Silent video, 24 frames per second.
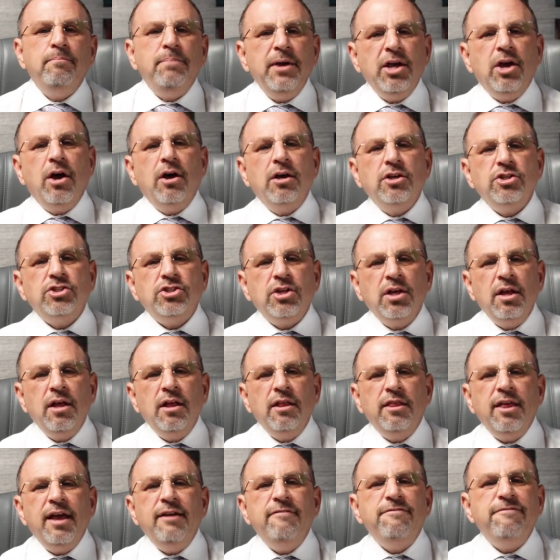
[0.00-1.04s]
because
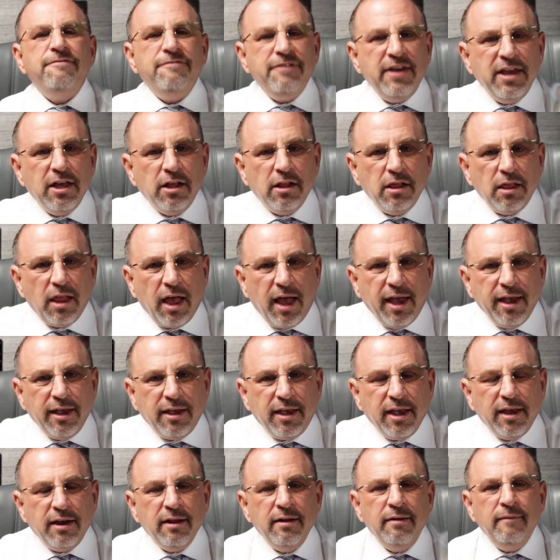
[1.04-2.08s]
they feel
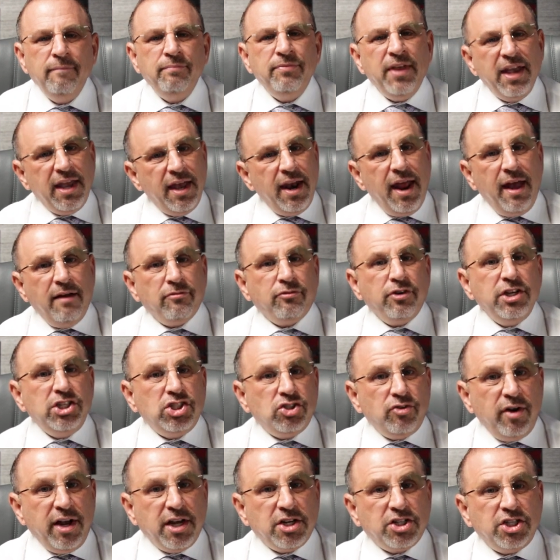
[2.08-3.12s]
like it. They can have
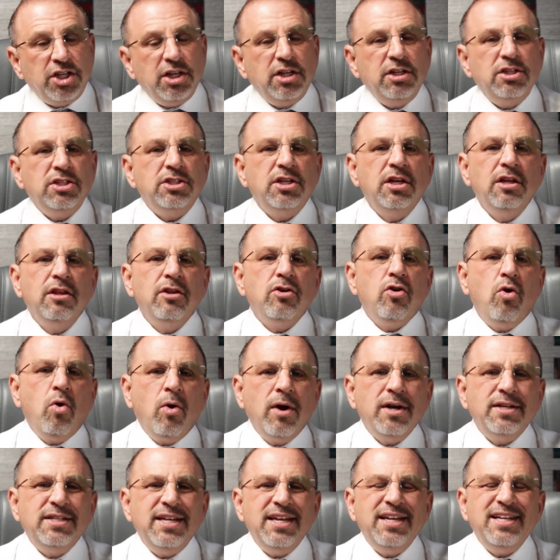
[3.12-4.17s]
restrictions. The
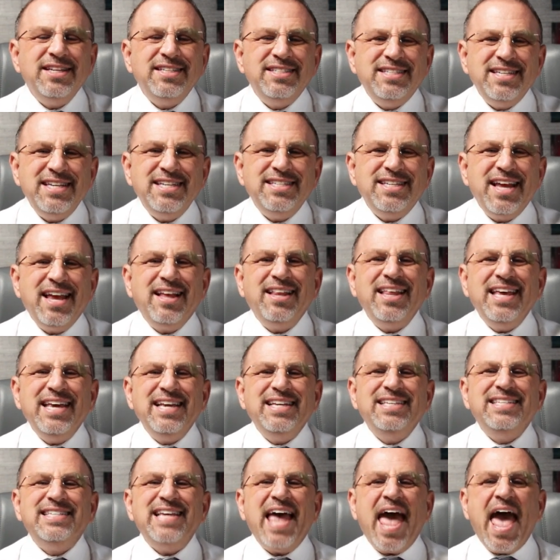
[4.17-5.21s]
court didn't detail
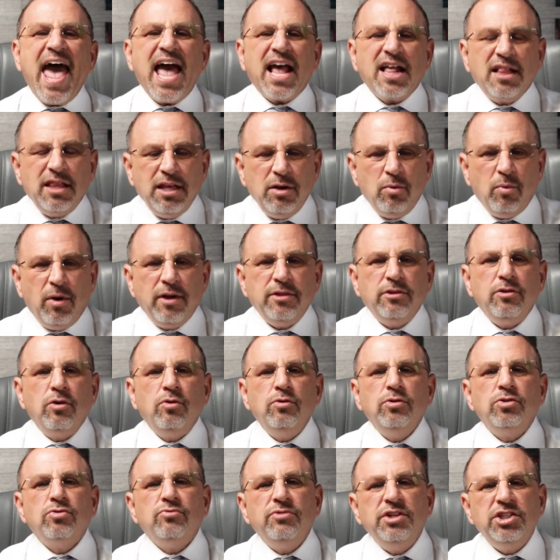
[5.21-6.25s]
exactly what
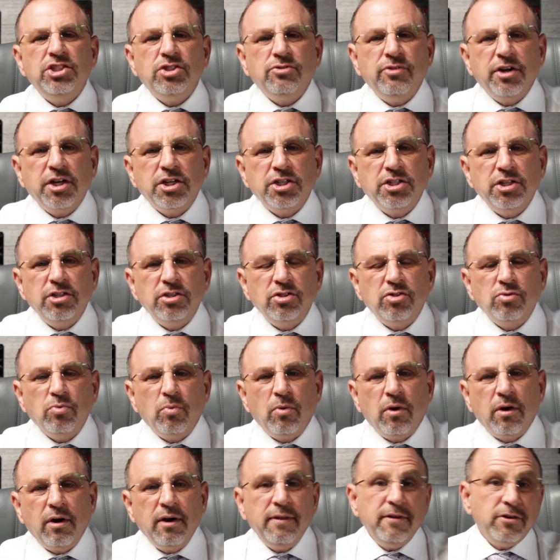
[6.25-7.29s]
those restrictions
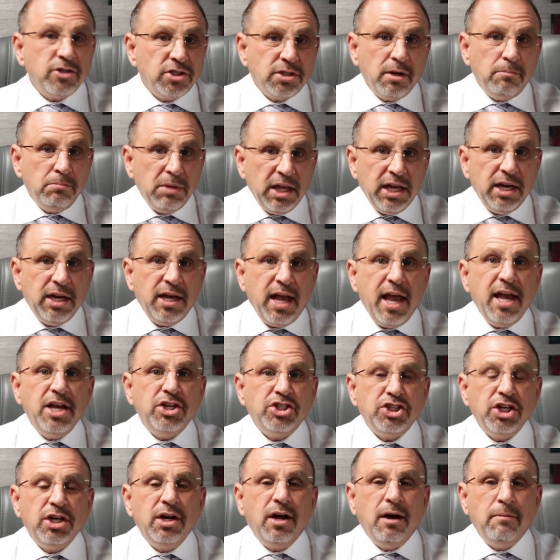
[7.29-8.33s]
were, and there's some
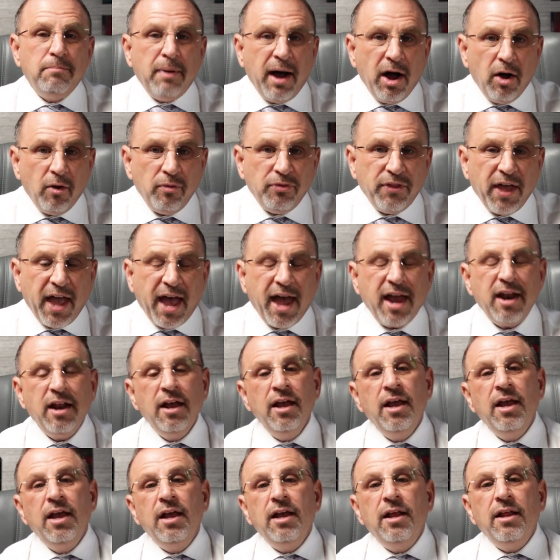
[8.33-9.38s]
litigation about that.
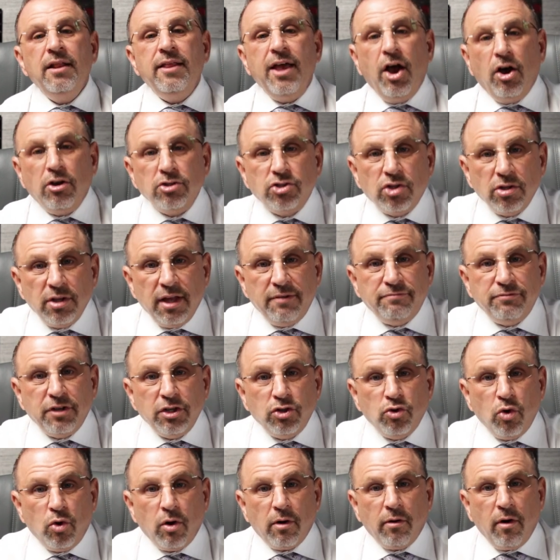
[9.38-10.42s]
They also left the
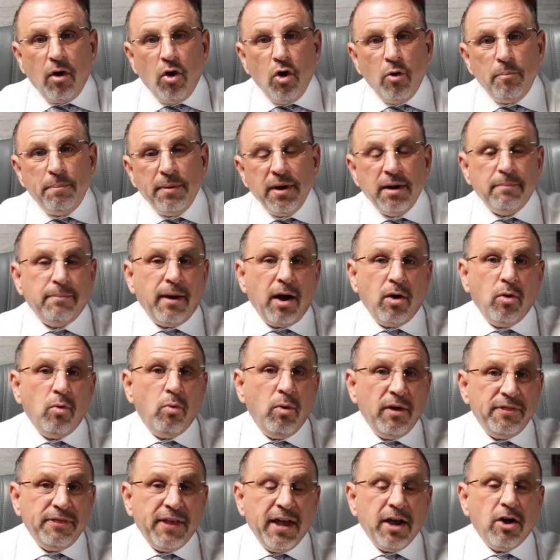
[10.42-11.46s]
door open about
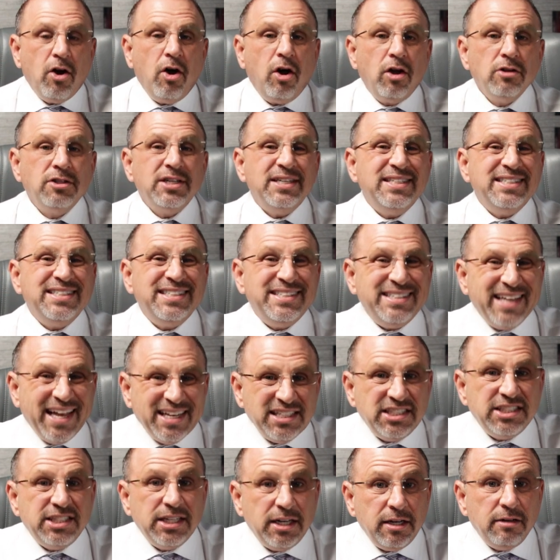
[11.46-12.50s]
what they called
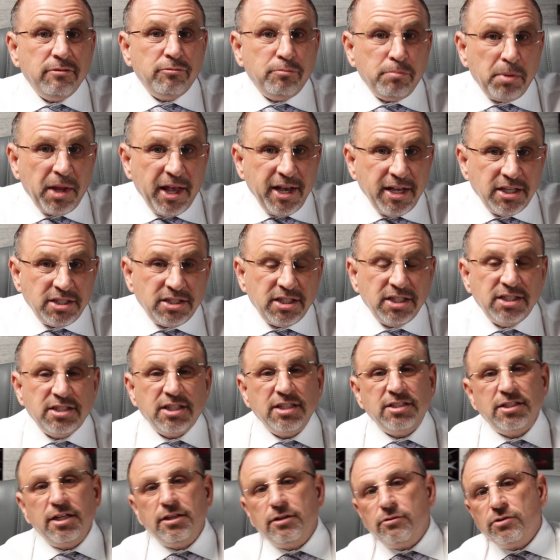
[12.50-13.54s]
sensitive places.
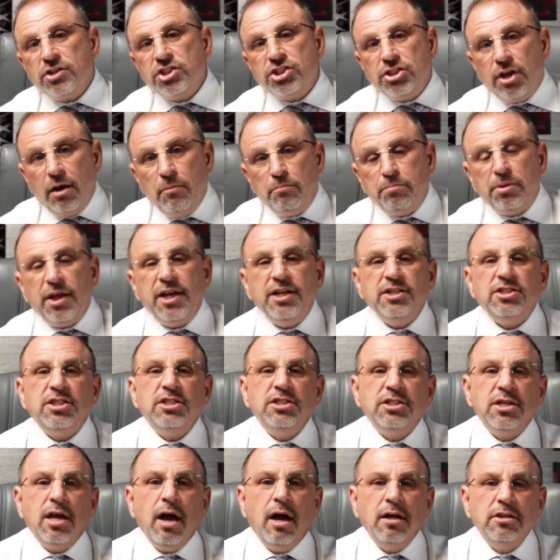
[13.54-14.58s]
They said there were some
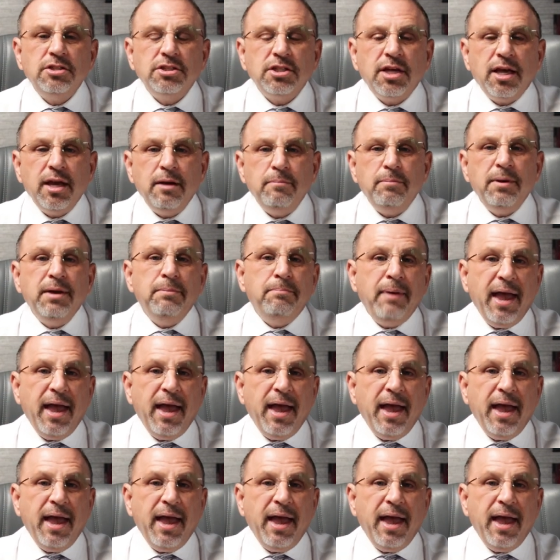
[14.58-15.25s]
places guns can be